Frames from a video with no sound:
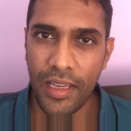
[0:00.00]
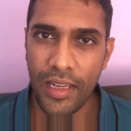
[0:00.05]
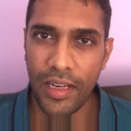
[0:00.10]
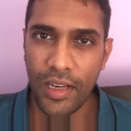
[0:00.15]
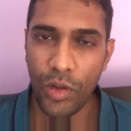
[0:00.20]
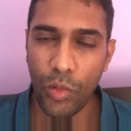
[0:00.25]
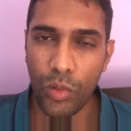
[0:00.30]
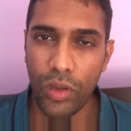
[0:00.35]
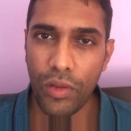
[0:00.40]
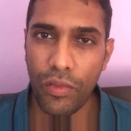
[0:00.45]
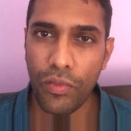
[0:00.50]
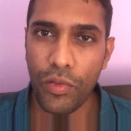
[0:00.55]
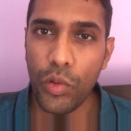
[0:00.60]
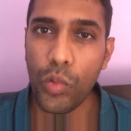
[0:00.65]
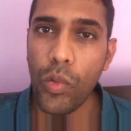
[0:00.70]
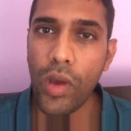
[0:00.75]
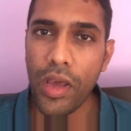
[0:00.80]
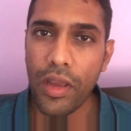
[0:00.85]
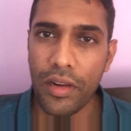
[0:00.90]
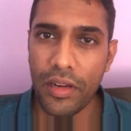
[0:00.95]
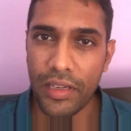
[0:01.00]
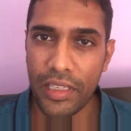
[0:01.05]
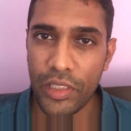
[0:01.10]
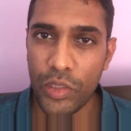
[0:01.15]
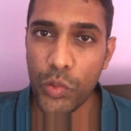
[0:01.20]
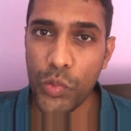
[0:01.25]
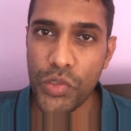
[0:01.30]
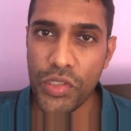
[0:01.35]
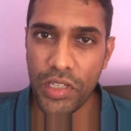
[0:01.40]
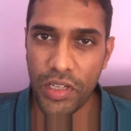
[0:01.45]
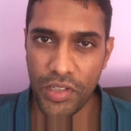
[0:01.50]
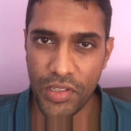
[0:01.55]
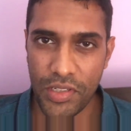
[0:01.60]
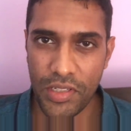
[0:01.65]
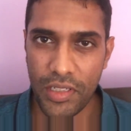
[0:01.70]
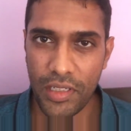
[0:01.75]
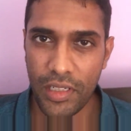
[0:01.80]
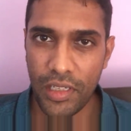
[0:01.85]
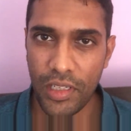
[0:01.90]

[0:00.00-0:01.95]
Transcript: Now, if you were an enthusiast,